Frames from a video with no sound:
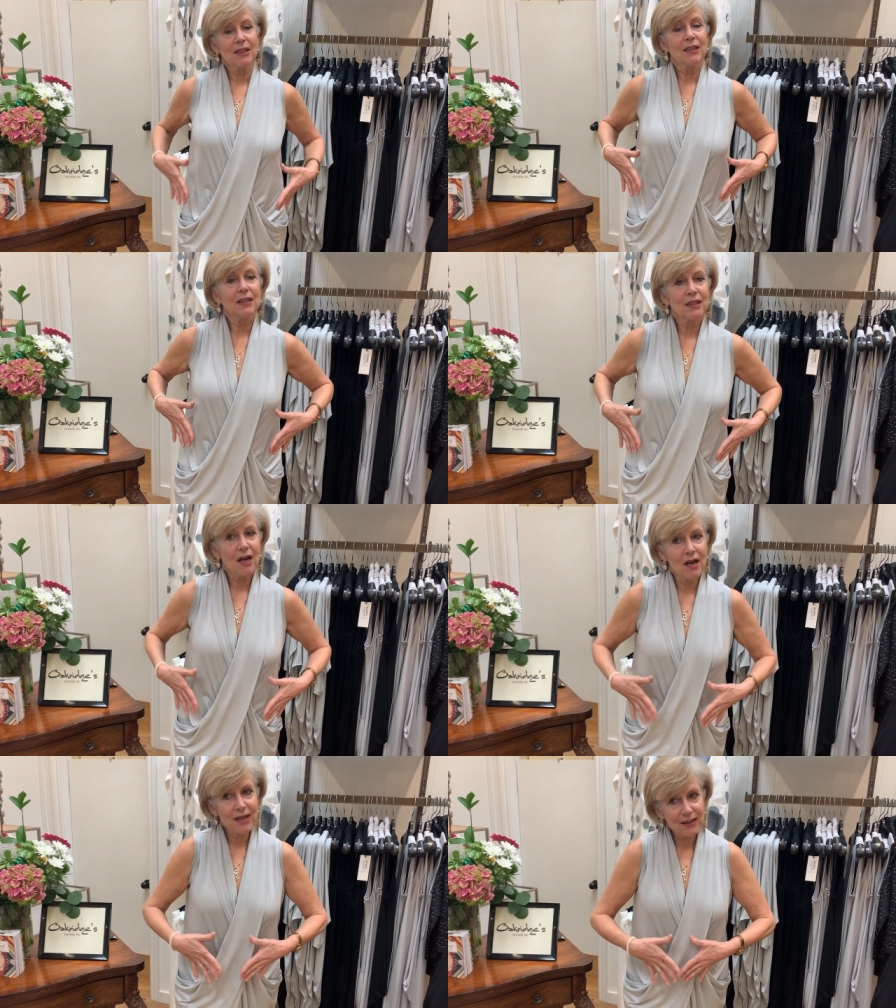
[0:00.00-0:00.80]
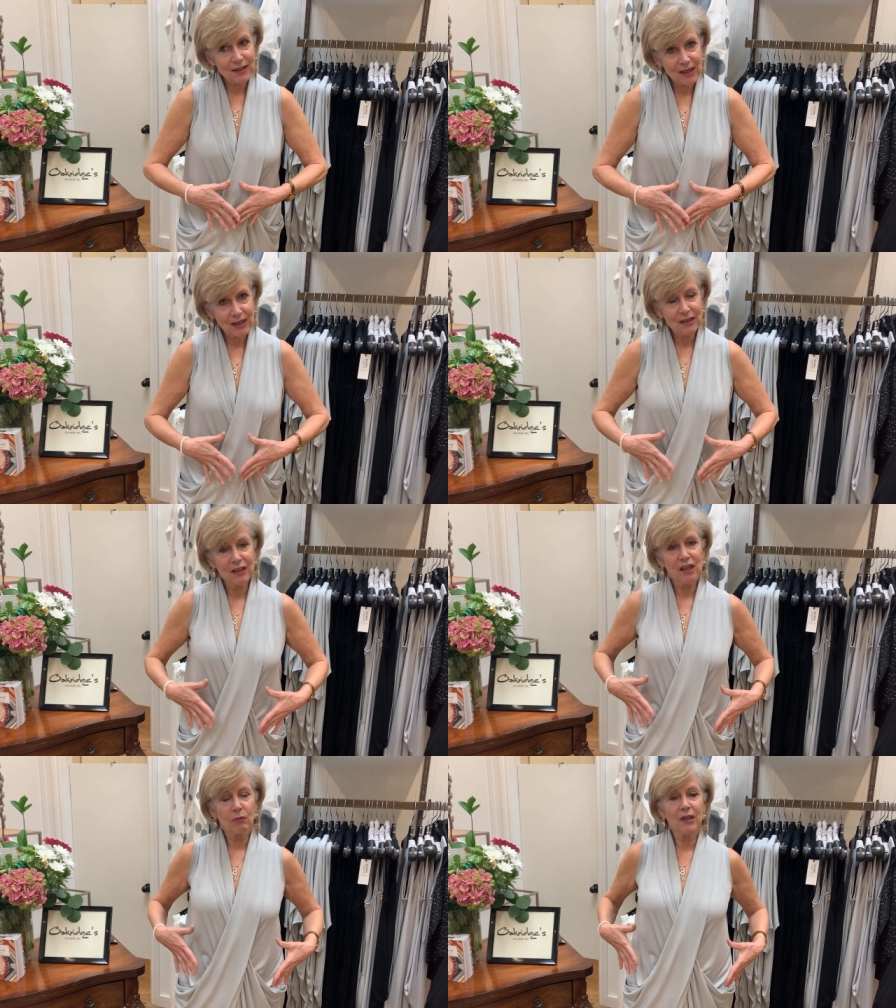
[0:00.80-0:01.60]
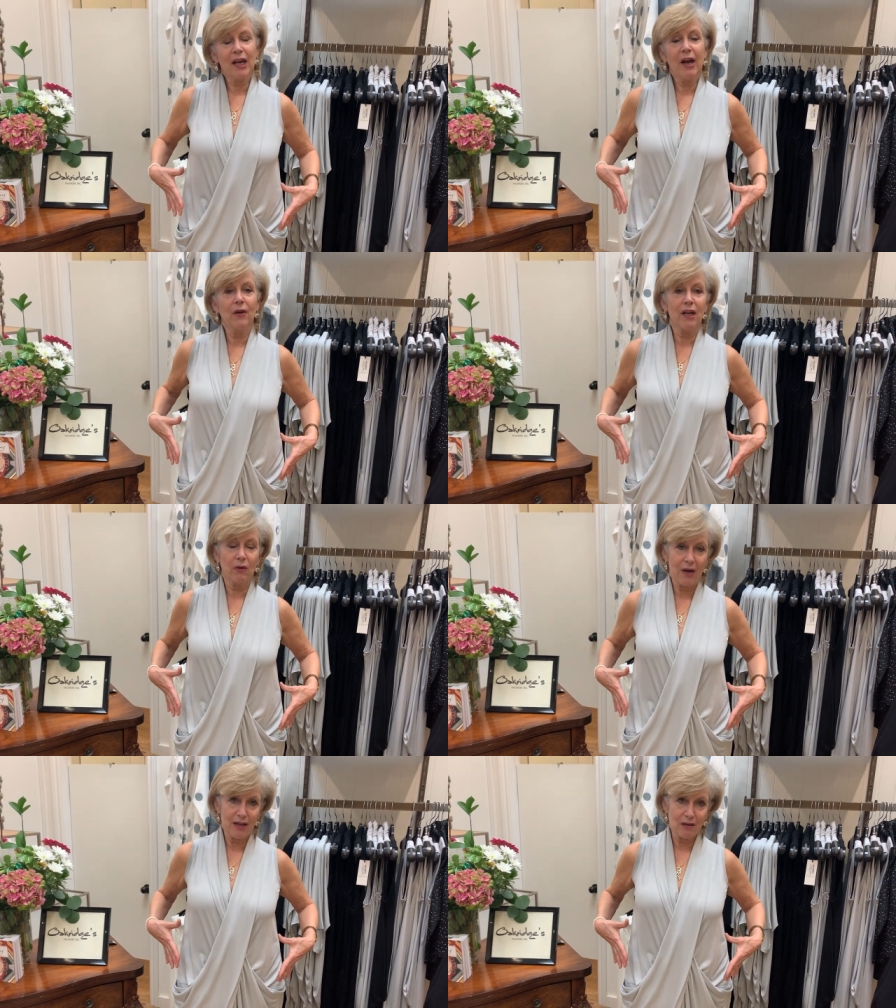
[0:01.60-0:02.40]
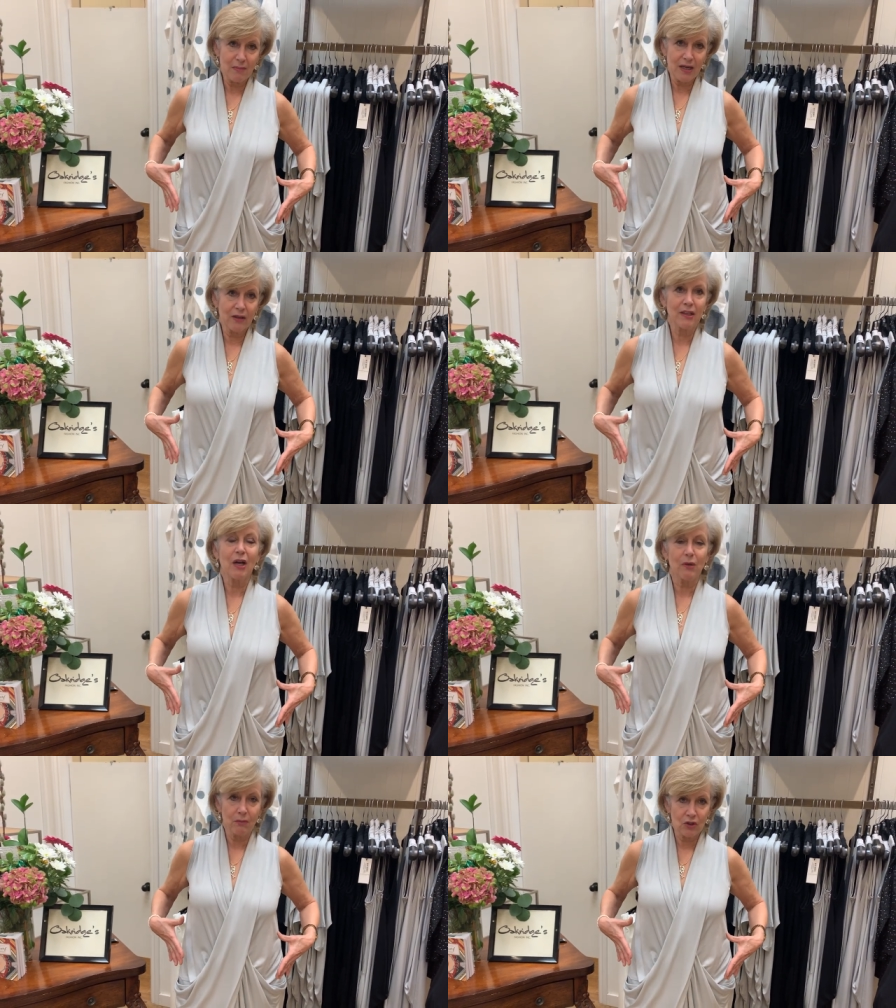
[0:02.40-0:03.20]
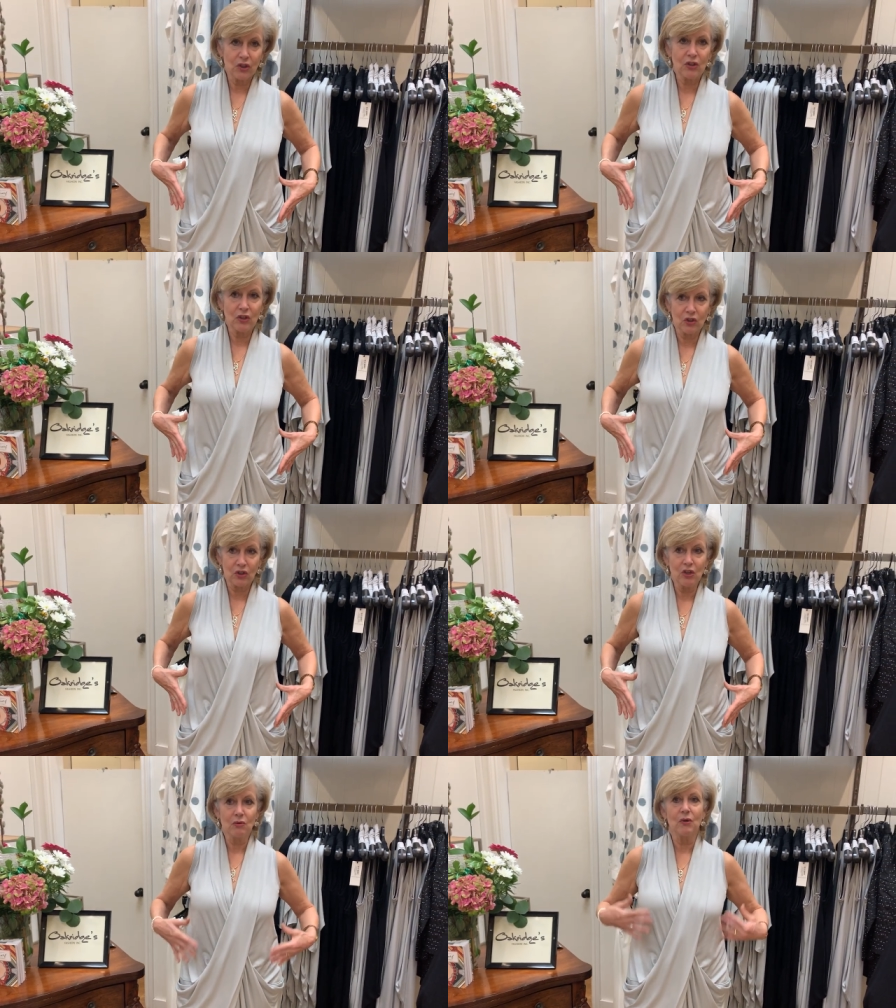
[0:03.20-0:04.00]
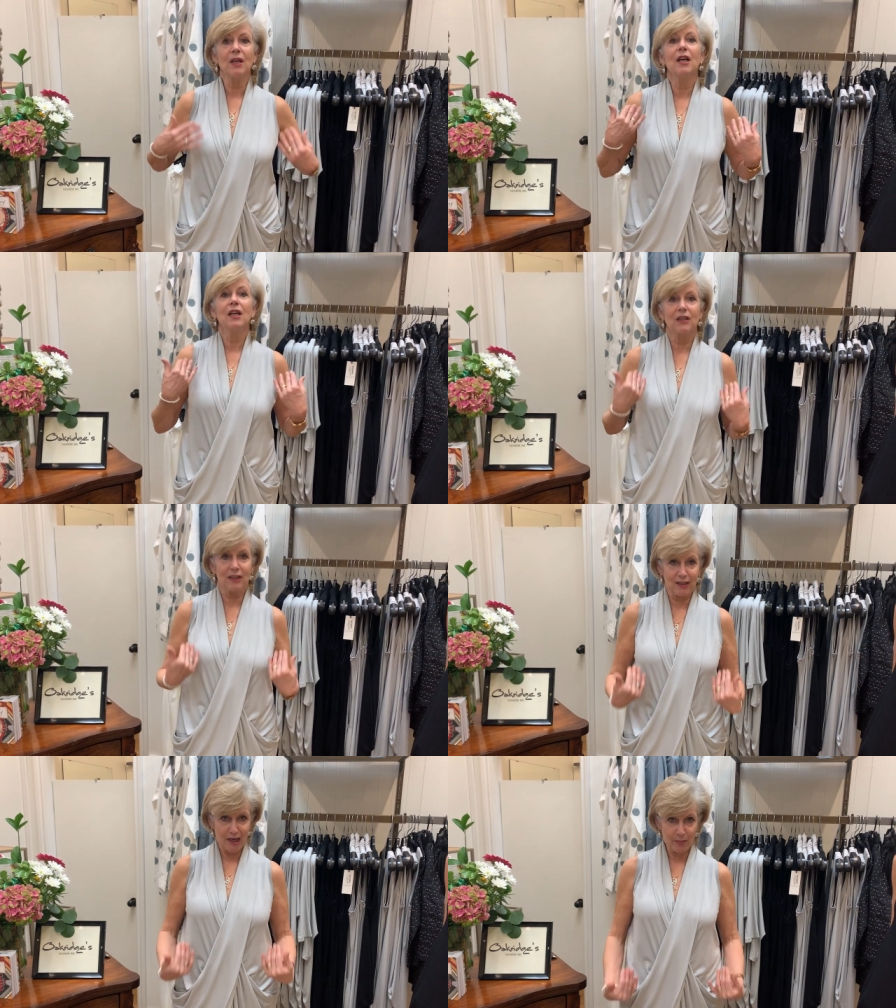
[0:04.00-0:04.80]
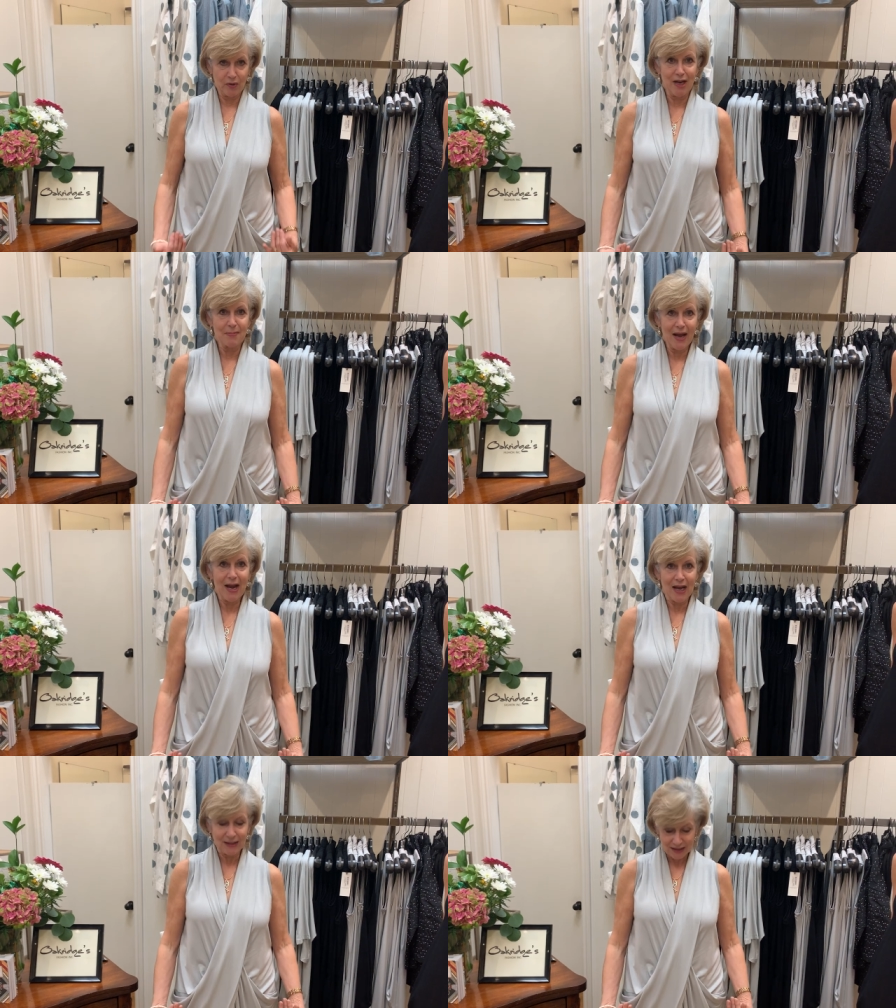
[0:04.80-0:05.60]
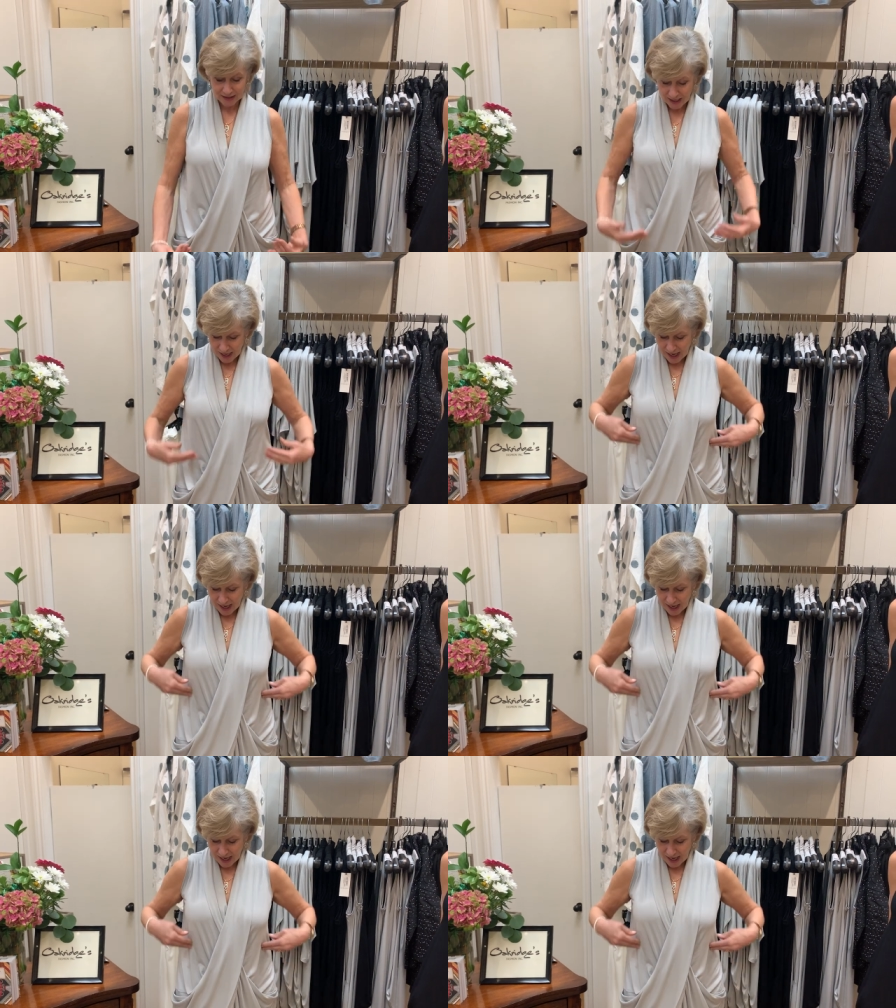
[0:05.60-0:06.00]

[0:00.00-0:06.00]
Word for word: It disguises anything that we're carrying around the middle that we would just as soon skip right past.